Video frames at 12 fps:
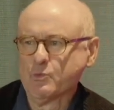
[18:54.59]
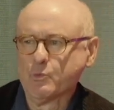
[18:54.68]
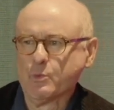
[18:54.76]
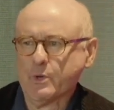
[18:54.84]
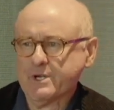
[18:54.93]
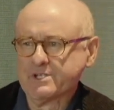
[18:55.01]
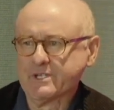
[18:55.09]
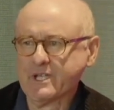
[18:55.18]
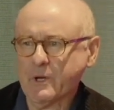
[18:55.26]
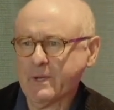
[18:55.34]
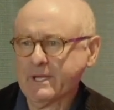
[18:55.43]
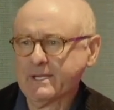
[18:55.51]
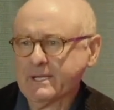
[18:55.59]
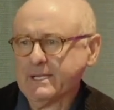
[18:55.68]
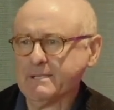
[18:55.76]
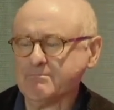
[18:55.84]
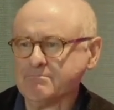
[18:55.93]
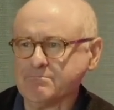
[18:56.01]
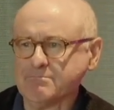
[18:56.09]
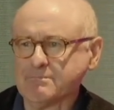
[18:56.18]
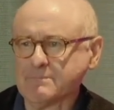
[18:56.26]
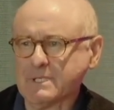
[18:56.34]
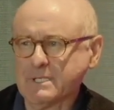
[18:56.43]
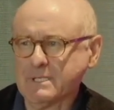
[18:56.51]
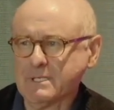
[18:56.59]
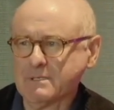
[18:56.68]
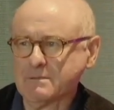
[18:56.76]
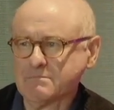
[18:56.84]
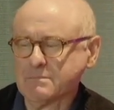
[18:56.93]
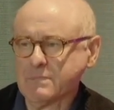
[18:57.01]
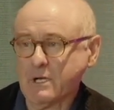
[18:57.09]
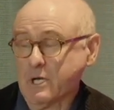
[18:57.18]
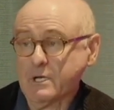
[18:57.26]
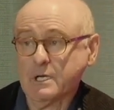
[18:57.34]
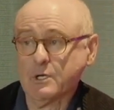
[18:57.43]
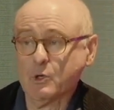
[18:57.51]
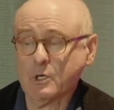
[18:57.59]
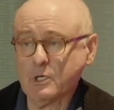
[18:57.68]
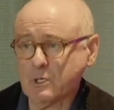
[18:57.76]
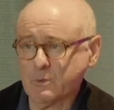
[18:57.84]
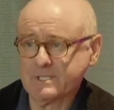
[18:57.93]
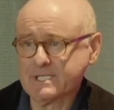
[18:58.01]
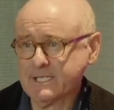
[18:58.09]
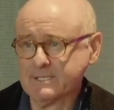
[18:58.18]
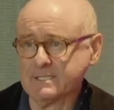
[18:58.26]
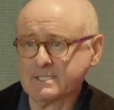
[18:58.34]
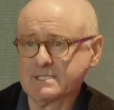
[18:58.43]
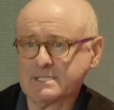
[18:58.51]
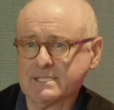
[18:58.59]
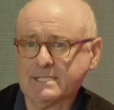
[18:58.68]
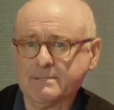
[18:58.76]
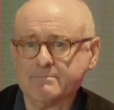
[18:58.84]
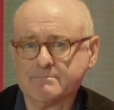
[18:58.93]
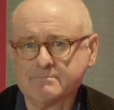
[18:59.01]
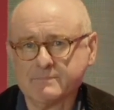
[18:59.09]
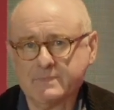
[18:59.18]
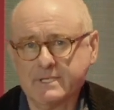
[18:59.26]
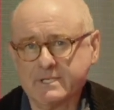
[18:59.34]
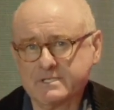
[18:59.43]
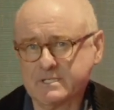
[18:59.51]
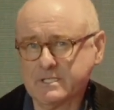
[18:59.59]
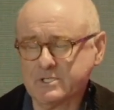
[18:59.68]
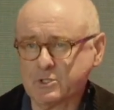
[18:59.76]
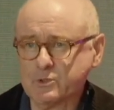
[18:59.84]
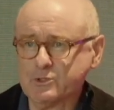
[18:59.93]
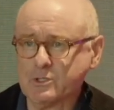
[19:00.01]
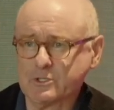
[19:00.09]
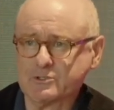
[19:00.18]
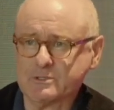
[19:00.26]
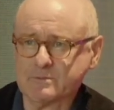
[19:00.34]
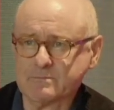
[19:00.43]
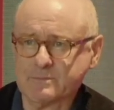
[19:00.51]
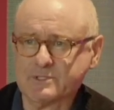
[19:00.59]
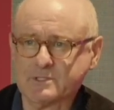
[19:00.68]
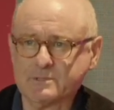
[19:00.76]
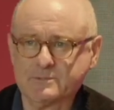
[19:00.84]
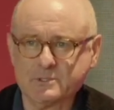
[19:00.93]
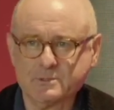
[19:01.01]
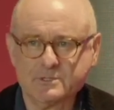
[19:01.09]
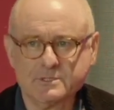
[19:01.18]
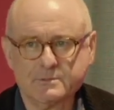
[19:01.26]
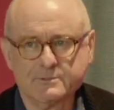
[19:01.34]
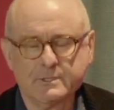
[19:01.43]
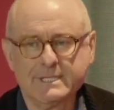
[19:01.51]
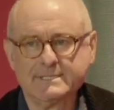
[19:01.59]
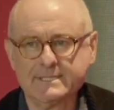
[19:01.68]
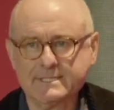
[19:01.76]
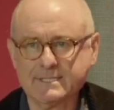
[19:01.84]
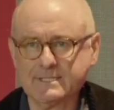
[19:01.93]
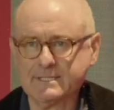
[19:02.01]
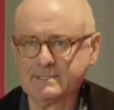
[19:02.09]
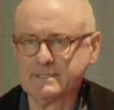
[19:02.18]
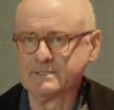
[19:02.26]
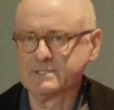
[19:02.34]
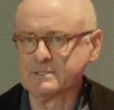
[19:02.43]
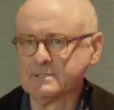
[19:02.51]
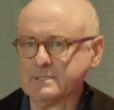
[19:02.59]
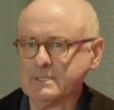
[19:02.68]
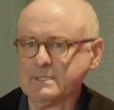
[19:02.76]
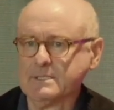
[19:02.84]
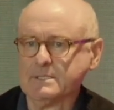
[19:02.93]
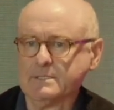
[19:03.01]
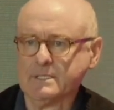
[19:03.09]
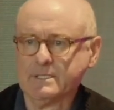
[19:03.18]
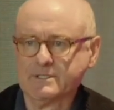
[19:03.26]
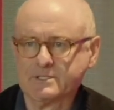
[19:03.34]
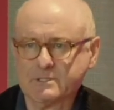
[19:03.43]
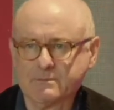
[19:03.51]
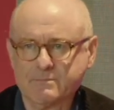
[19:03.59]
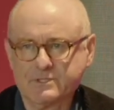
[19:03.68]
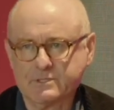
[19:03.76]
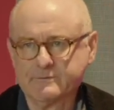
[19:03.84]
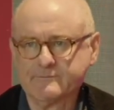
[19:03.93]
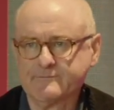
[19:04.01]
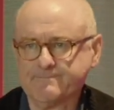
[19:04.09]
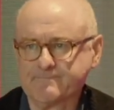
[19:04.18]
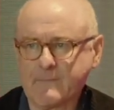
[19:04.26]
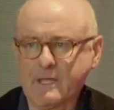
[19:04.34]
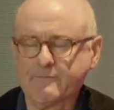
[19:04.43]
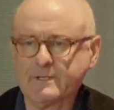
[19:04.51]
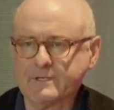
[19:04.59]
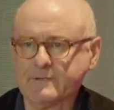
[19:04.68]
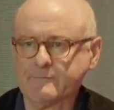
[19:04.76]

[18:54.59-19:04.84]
Where is it going? I would say this: that it's a good doctrine to articulate and to sort of advocate